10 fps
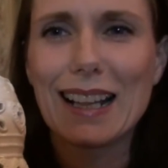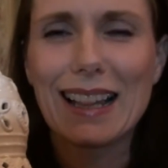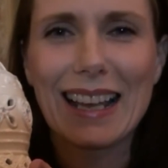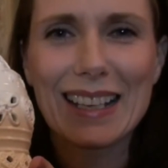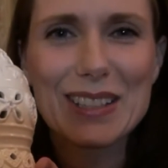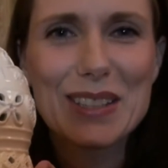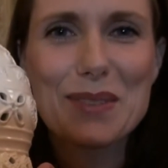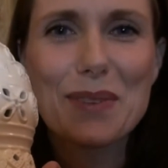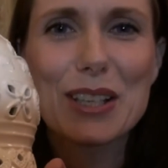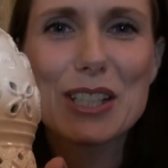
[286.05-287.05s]
clang it too
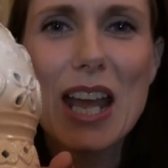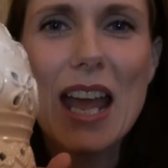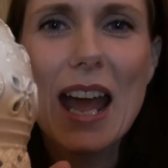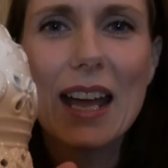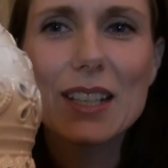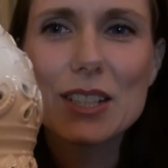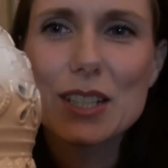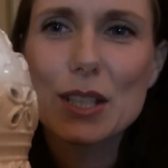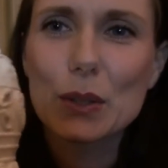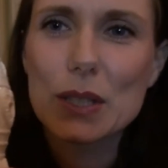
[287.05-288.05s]
much and it
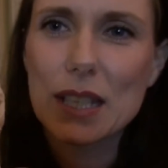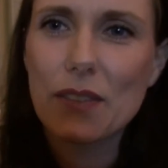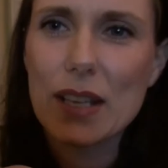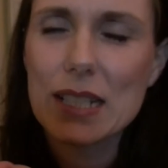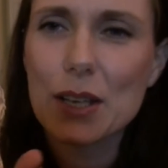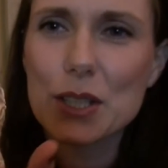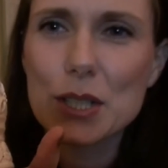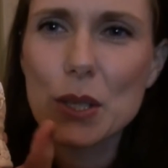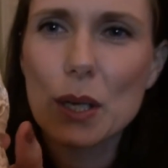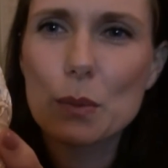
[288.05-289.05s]
just looks like this. I
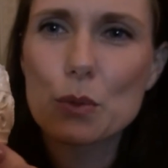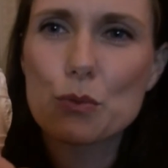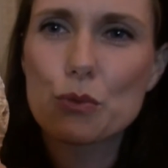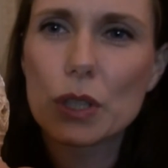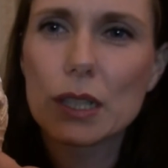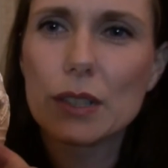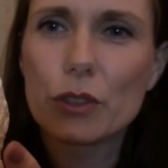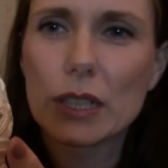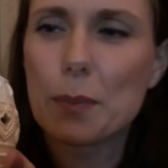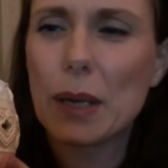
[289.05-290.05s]
just thought it was really,
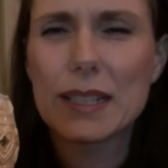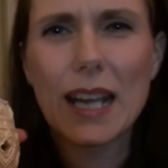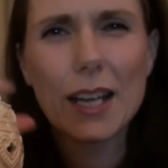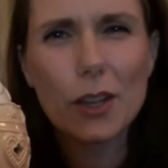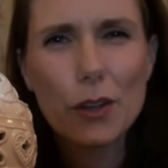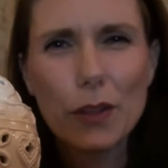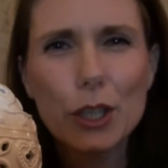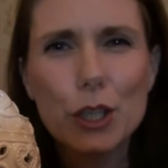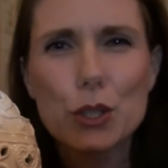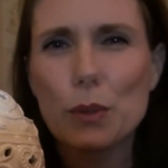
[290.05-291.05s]
really pretty. Another thing
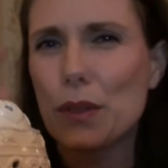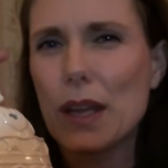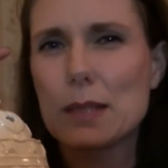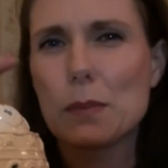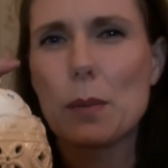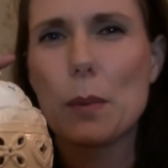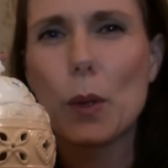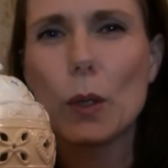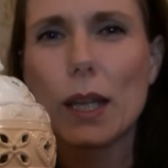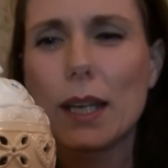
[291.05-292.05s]
you could do with it is maybe
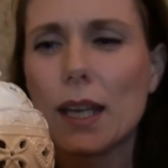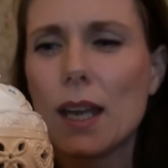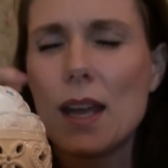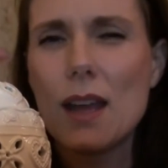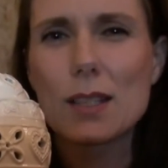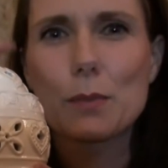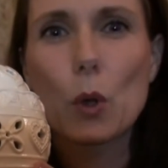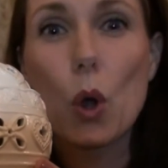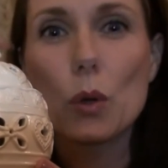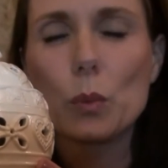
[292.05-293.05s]
put like some
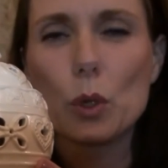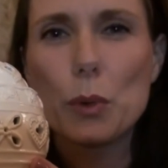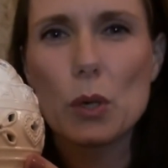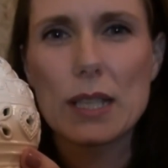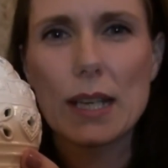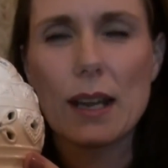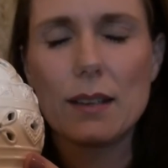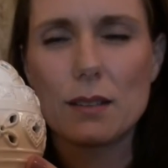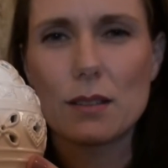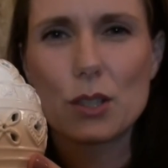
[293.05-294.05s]
cotton wool balls in it
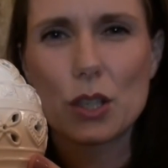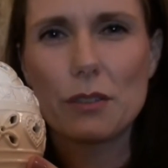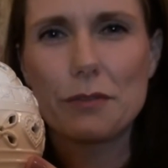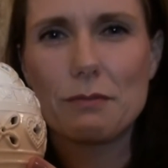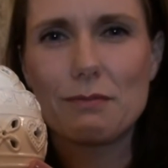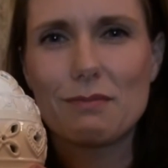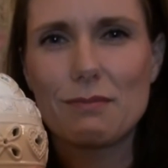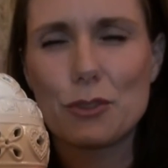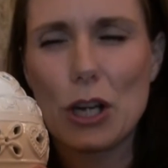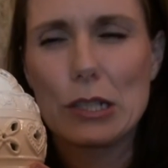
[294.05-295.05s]
and sort of
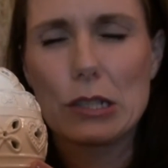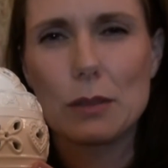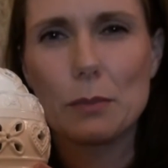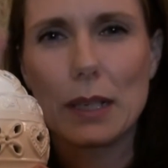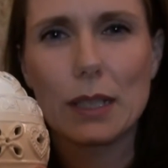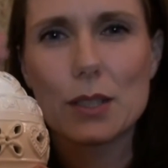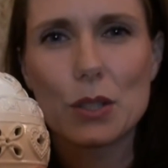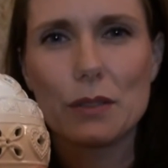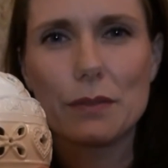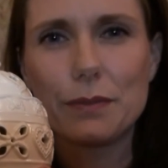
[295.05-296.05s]
drench them in
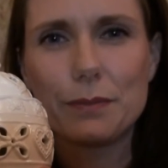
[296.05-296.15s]
sort of,